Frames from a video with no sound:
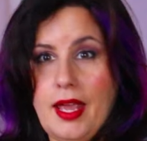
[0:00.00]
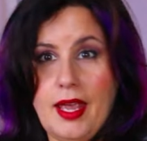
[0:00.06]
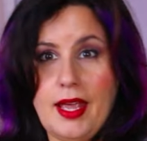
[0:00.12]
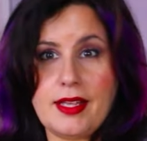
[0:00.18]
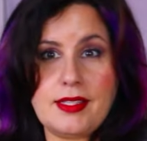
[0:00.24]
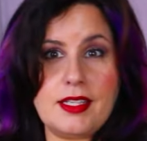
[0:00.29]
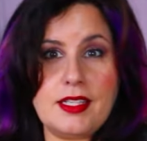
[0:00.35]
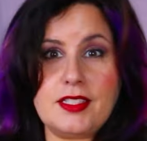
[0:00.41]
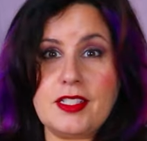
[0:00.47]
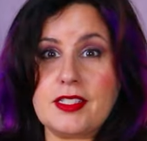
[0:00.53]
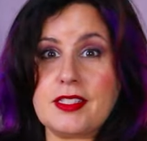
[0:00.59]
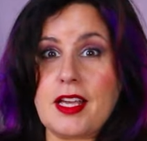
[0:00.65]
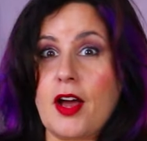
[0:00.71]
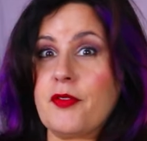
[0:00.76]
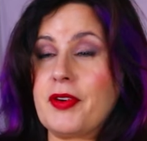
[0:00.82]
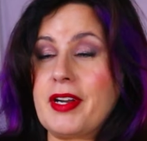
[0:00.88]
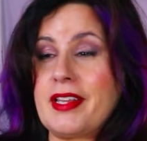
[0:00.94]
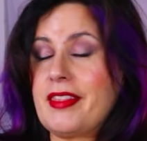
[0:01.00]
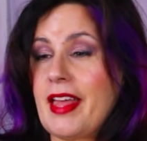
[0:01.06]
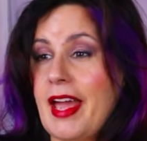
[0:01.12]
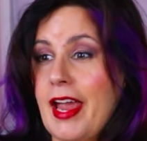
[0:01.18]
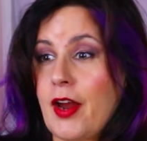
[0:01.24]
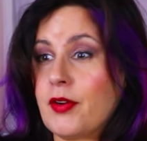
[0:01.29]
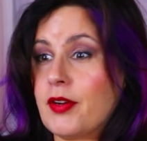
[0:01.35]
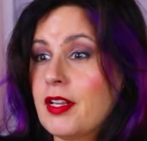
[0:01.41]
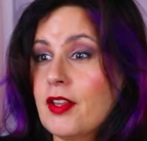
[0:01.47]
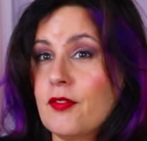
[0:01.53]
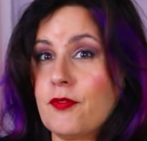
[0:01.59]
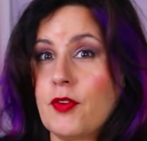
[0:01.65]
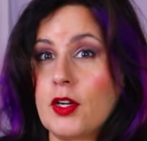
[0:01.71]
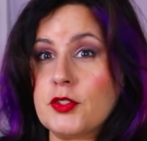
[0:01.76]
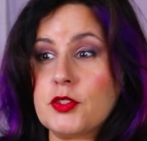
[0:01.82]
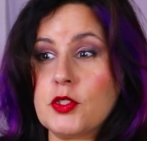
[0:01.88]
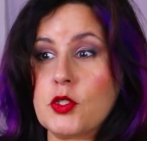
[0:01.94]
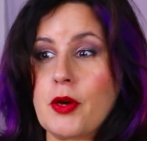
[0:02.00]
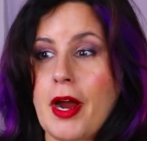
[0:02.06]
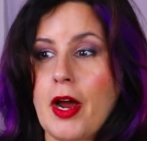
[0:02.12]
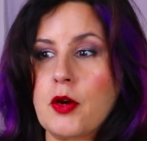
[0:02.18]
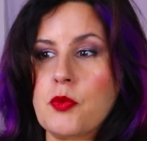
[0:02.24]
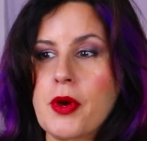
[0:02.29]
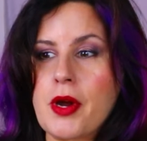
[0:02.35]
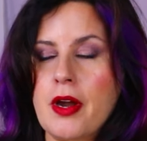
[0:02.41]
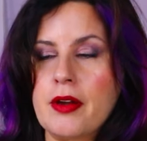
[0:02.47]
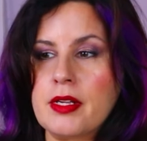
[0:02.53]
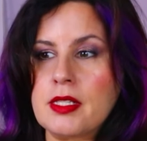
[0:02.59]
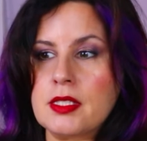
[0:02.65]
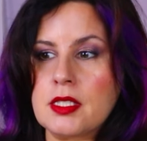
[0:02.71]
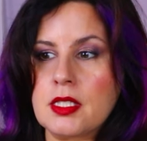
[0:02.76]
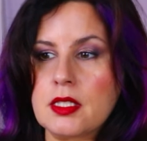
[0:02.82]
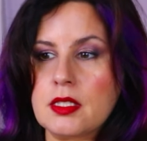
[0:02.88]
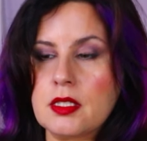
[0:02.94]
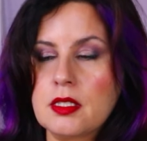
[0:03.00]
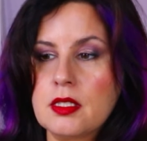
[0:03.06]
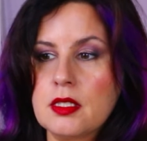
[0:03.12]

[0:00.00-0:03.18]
Is it just hovering in the air? Did it fall to the ground? Where is it?